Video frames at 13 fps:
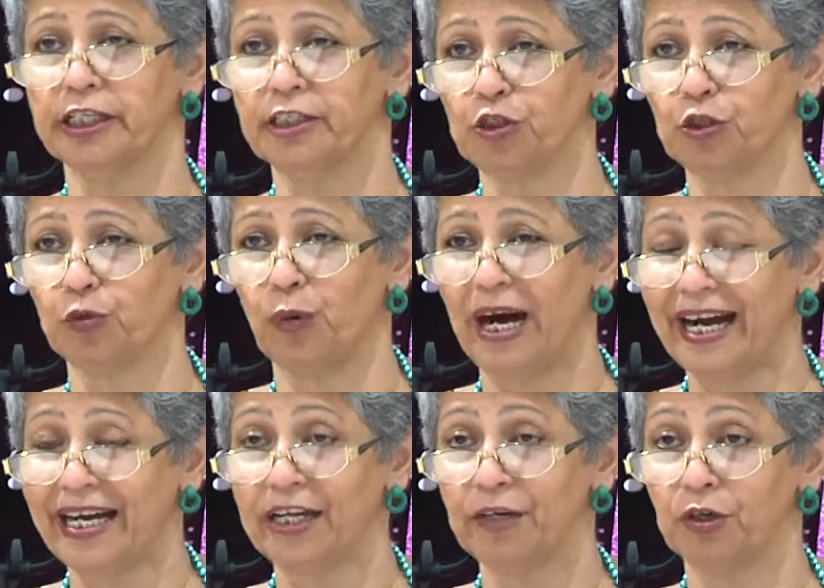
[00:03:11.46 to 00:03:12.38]
into
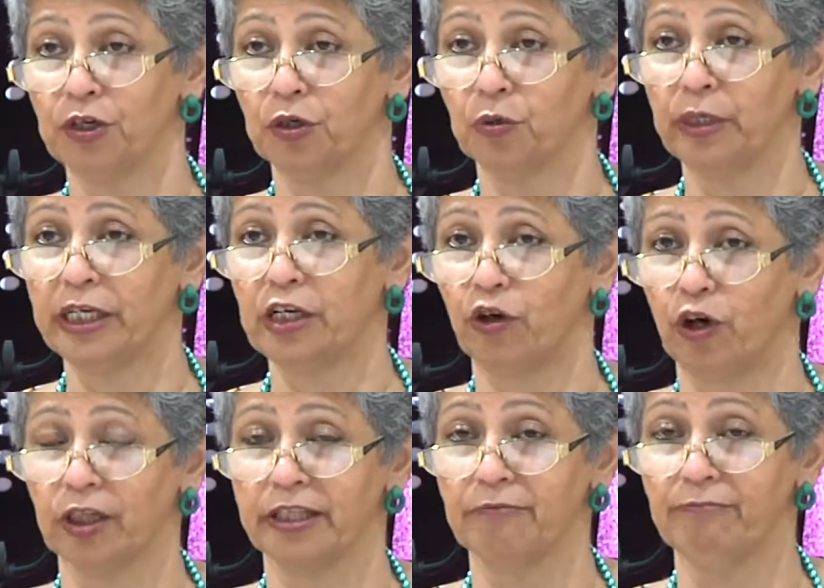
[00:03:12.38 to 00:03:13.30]
why we
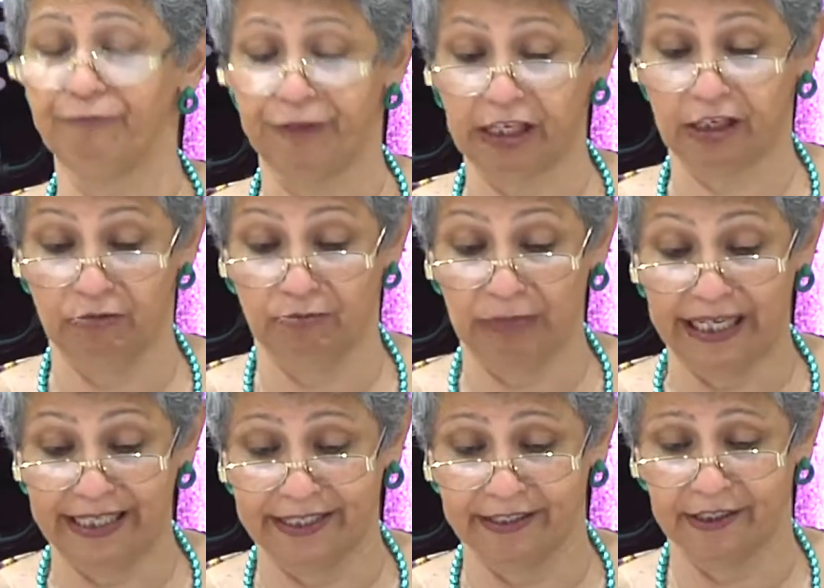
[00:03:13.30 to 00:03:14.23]
call them
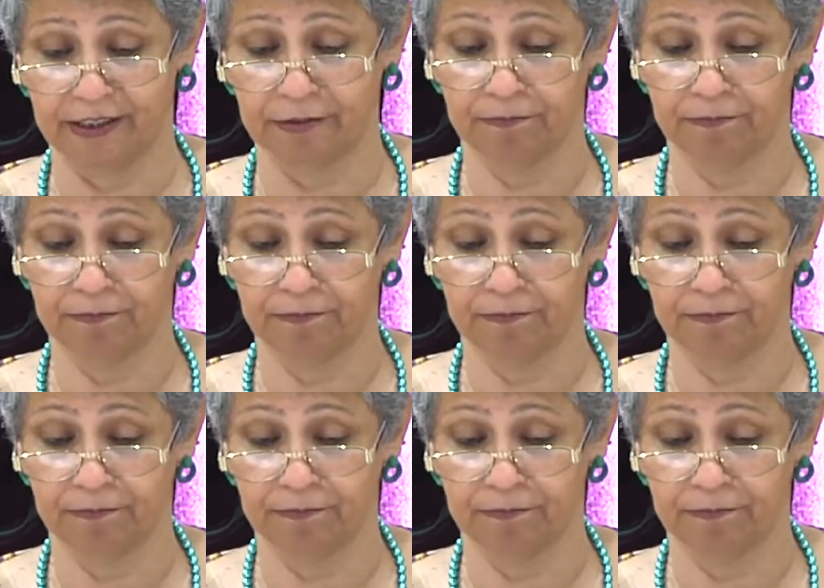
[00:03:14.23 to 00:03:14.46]
fickle-minded.